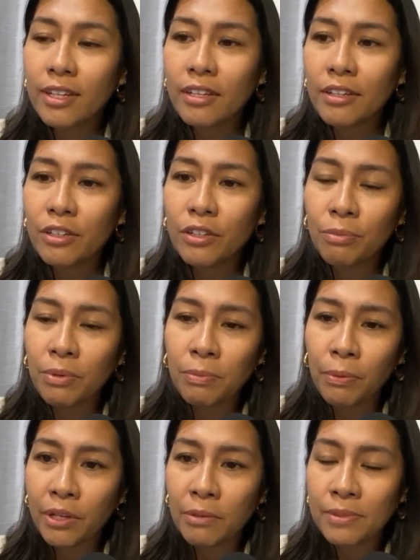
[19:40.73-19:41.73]
People
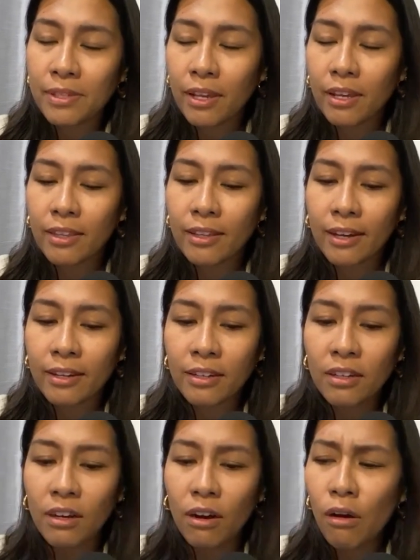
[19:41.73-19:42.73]
keep saying that,
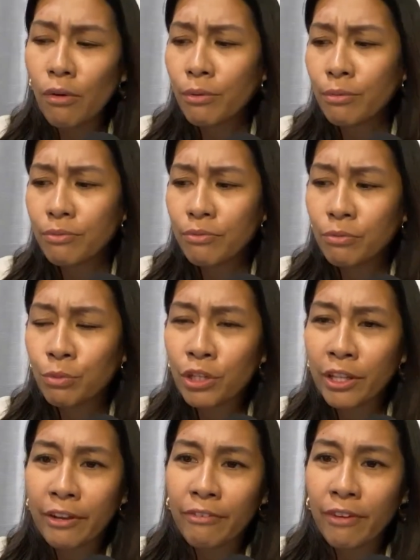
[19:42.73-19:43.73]
oh, we're
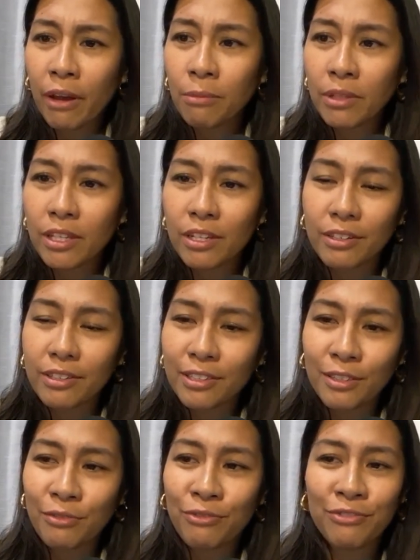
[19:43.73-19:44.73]
like family here.
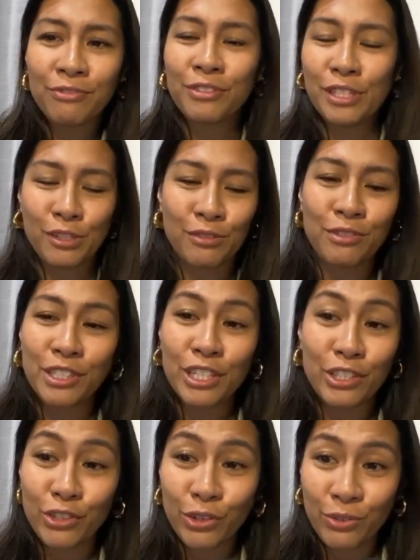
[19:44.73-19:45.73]
It's a running
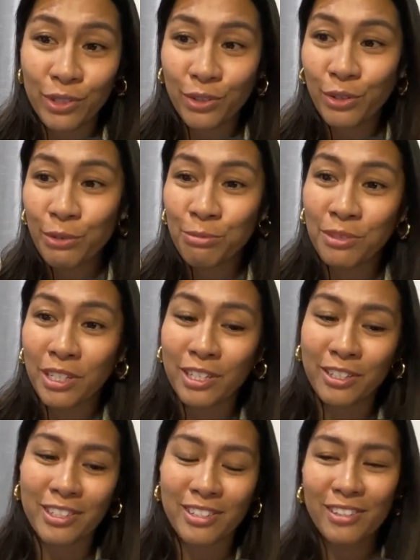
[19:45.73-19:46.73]
joke with
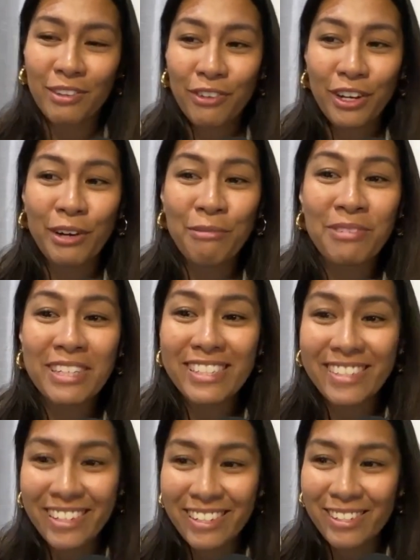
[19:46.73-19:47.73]
corporations. If a company
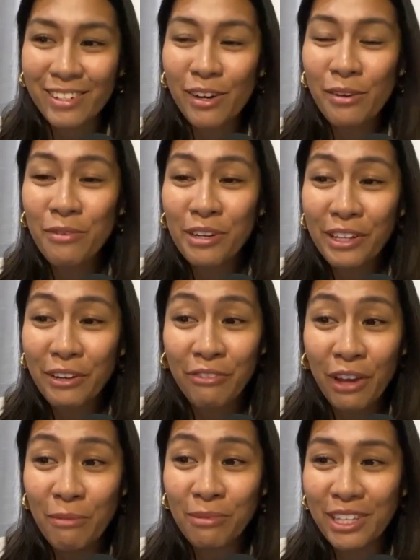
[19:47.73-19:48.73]
tells you, oh, we're like
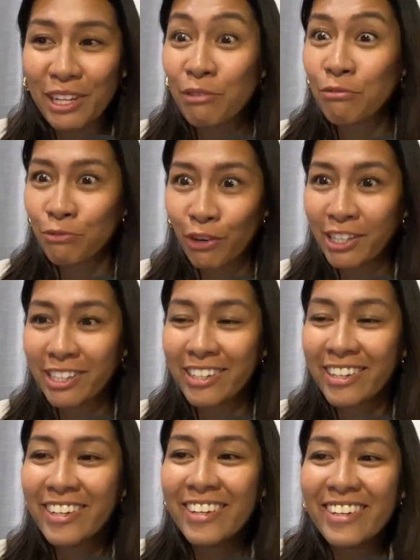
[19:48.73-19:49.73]
family here, run.
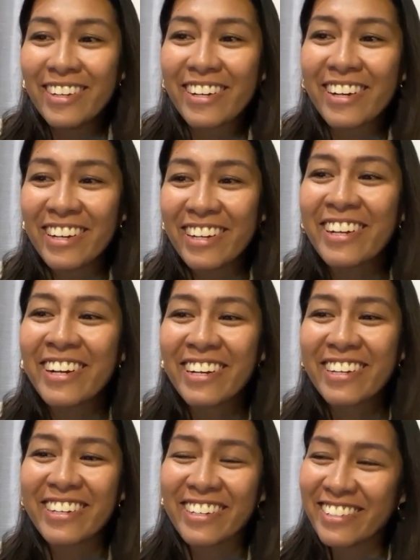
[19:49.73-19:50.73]

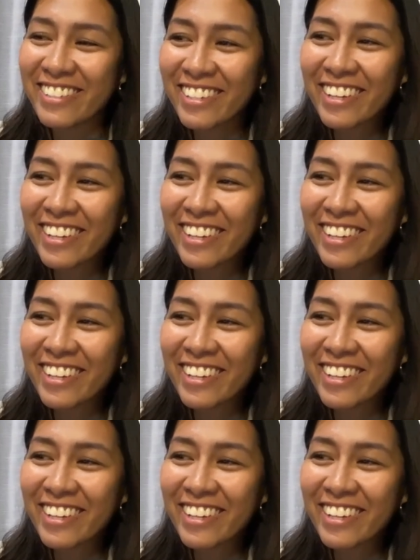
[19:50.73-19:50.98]
Because